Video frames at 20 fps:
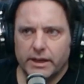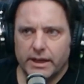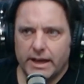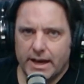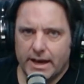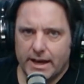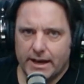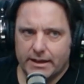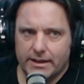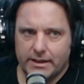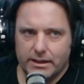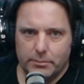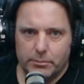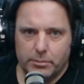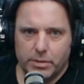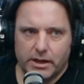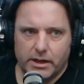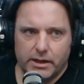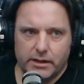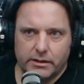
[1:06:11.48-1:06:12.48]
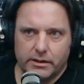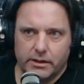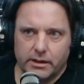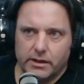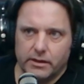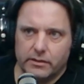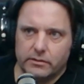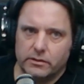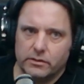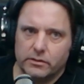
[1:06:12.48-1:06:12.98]
Play Hockey
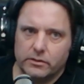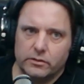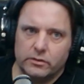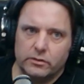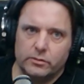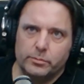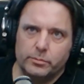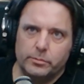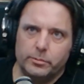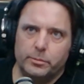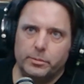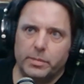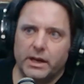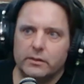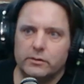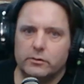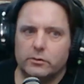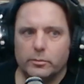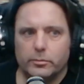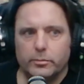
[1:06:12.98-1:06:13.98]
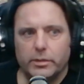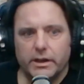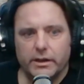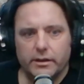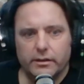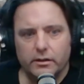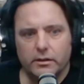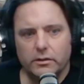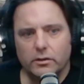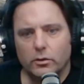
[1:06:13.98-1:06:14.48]
podcast is sponsored
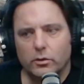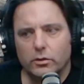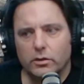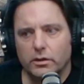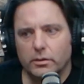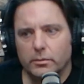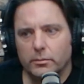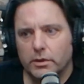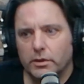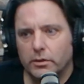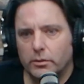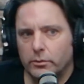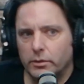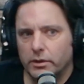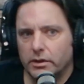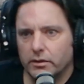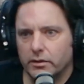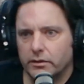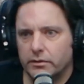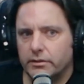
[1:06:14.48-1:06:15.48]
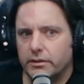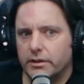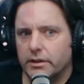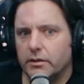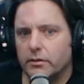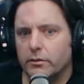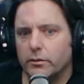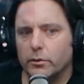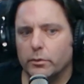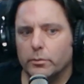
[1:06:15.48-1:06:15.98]
by the Yoakum Real
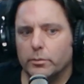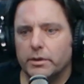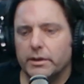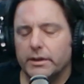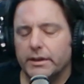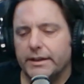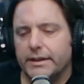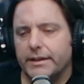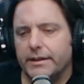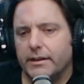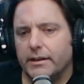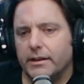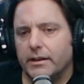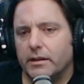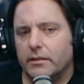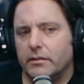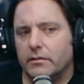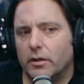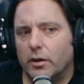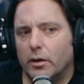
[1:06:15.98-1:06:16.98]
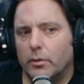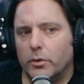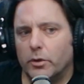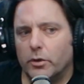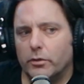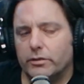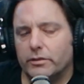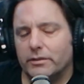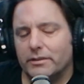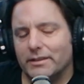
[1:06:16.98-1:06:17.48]
Estate Group. It's
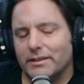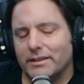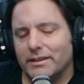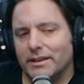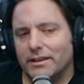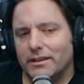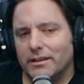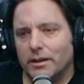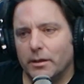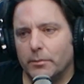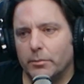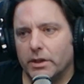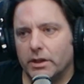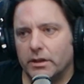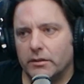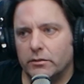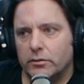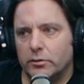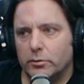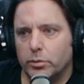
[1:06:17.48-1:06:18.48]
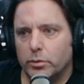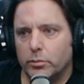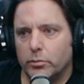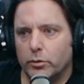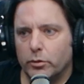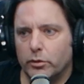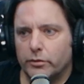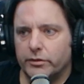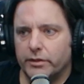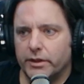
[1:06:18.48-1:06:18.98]
almost getting up on Super
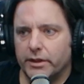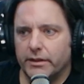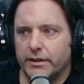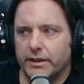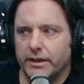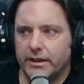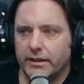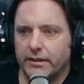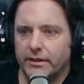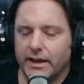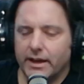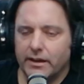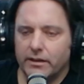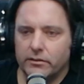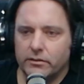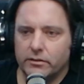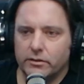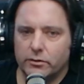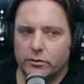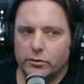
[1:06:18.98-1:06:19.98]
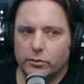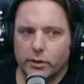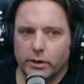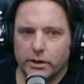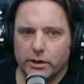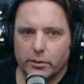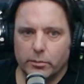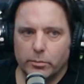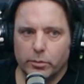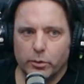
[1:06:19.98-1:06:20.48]
Bowl Sunday, and that is a
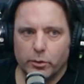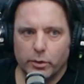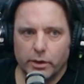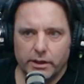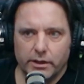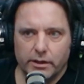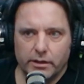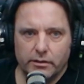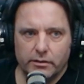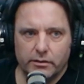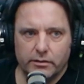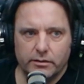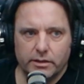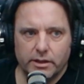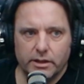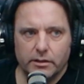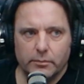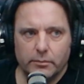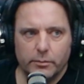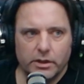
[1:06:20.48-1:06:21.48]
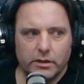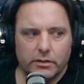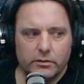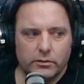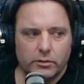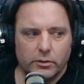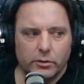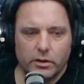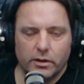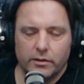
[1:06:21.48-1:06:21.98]
trigger point in the state of
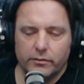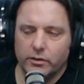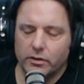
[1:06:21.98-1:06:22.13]
Minnesota.